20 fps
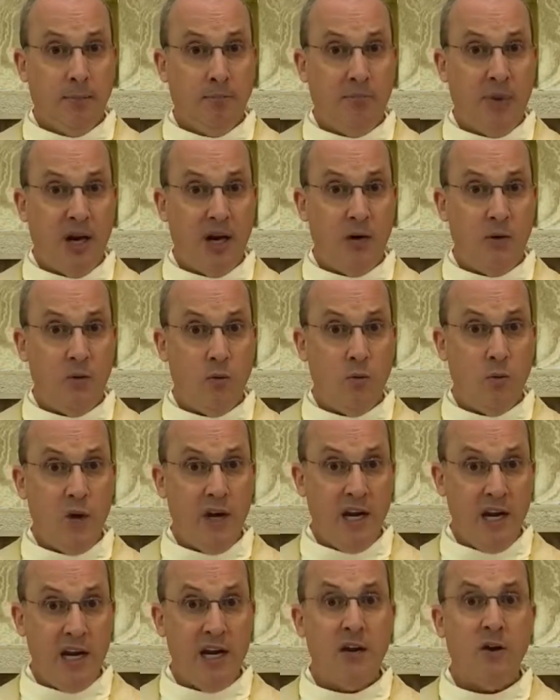But we
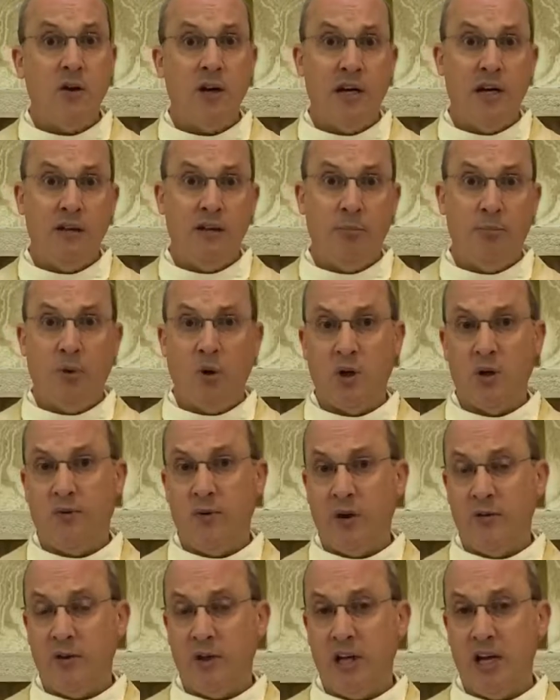hear in the book of
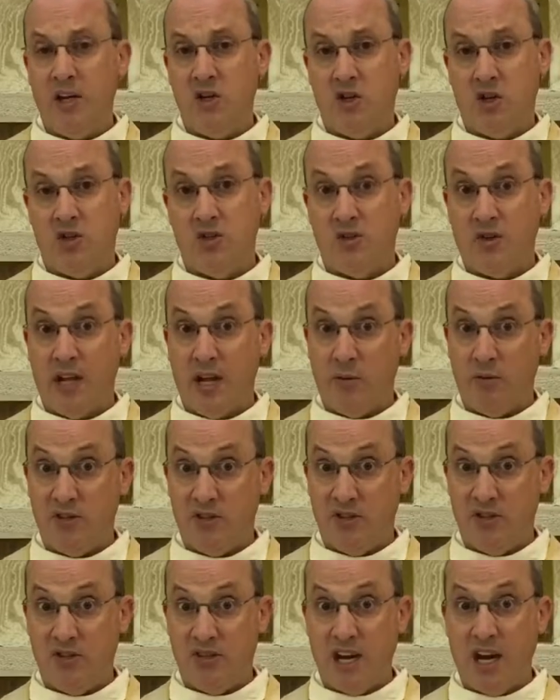Revelation, so that was
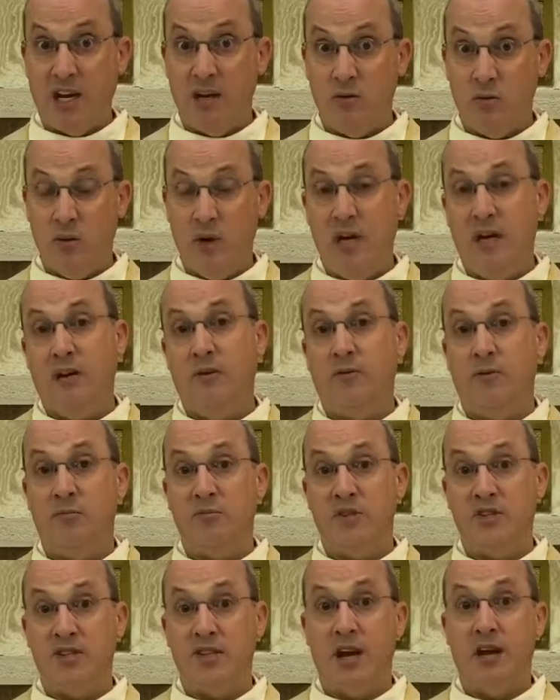the second reading from
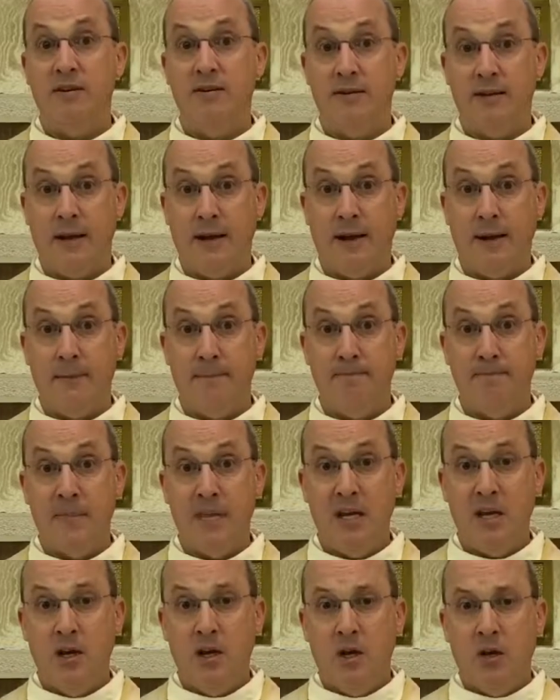Sunday,
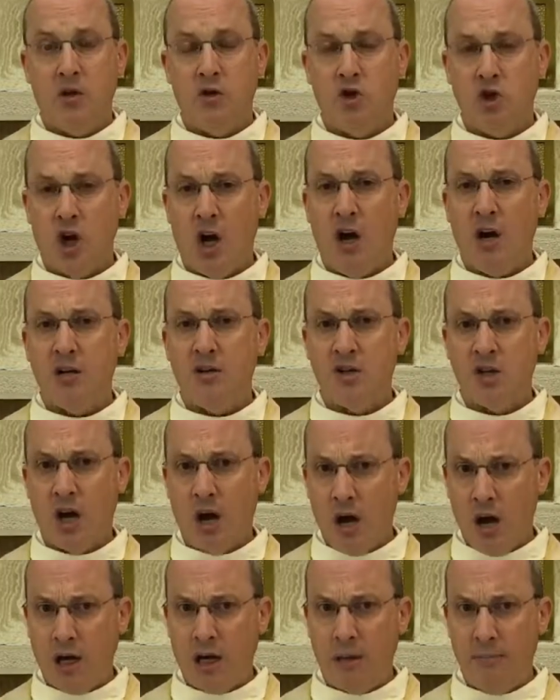John
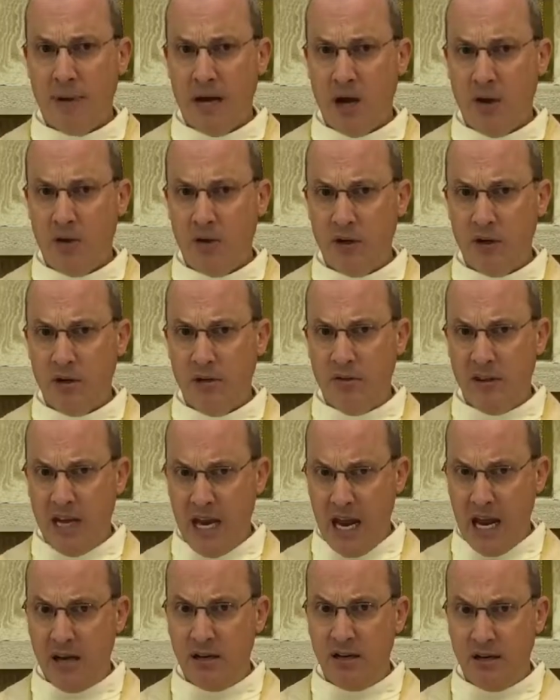talk about
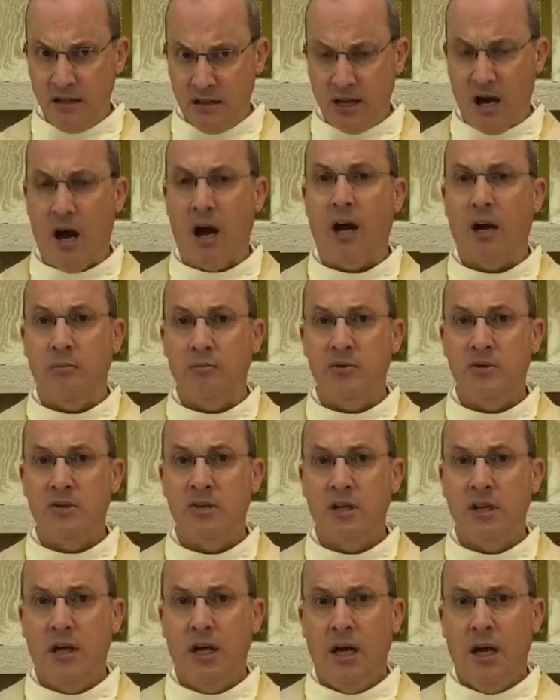the end times
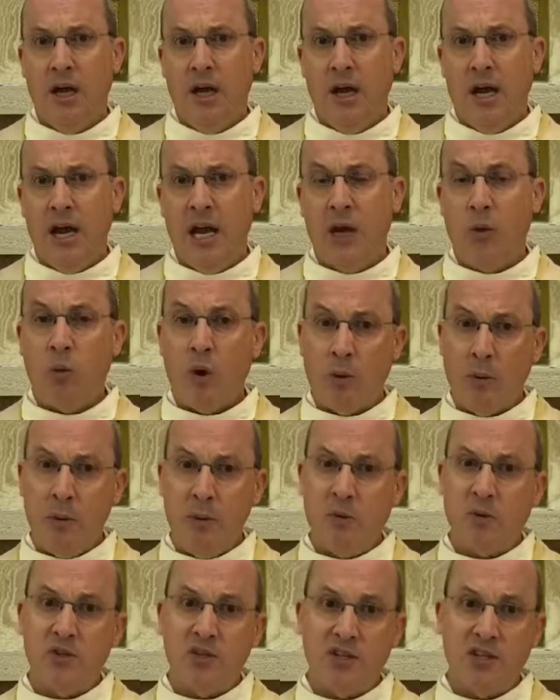and what we
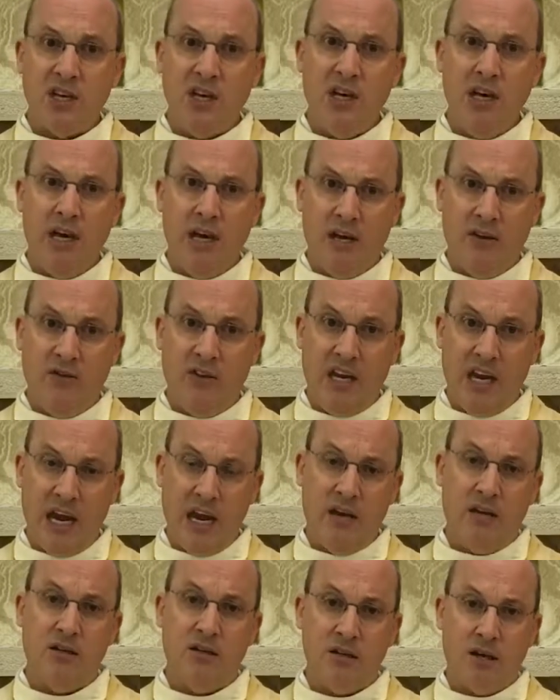will see in the
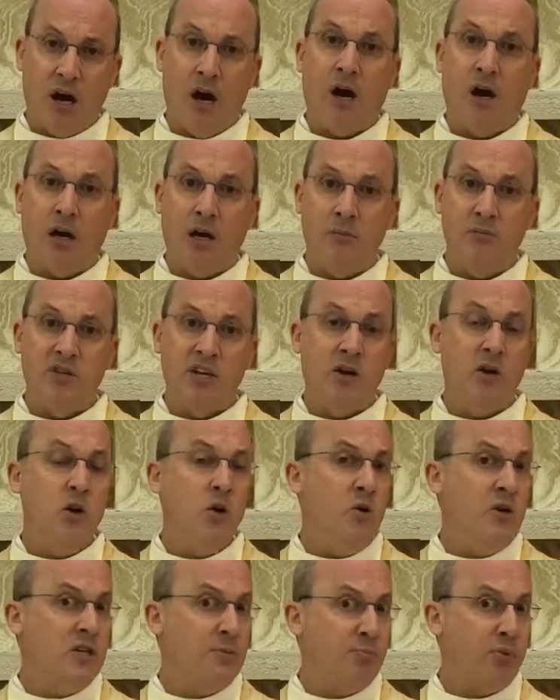end times and
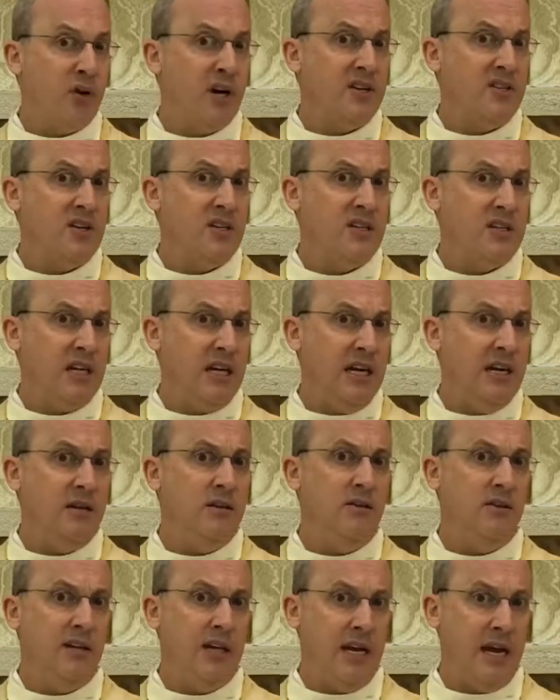who is present
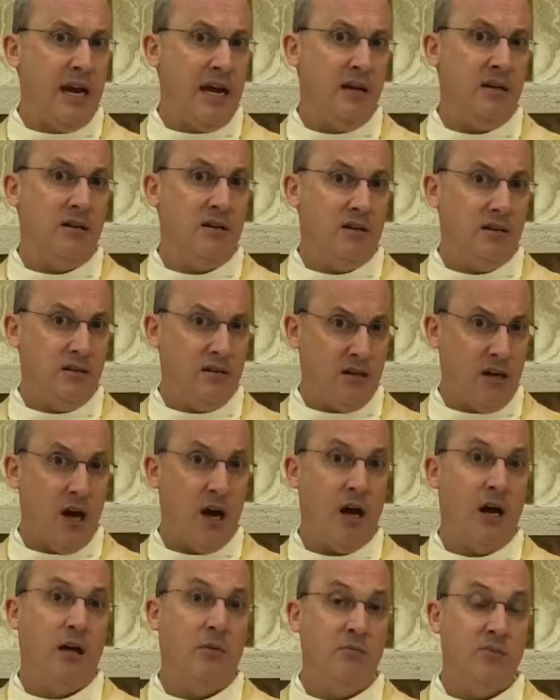in the end
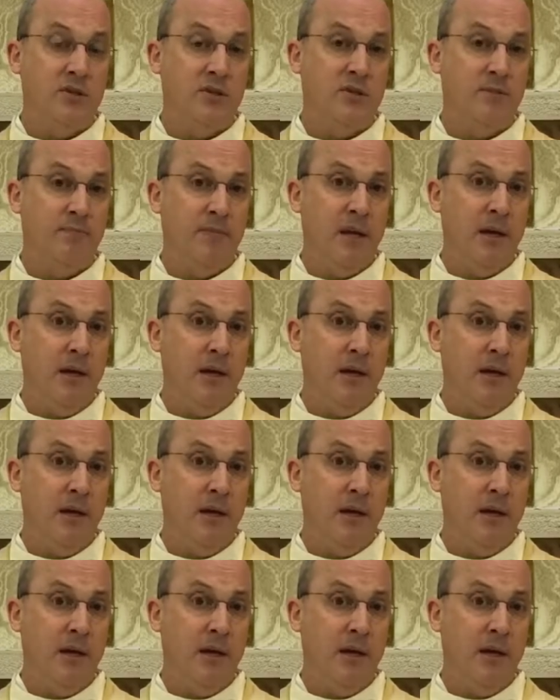times.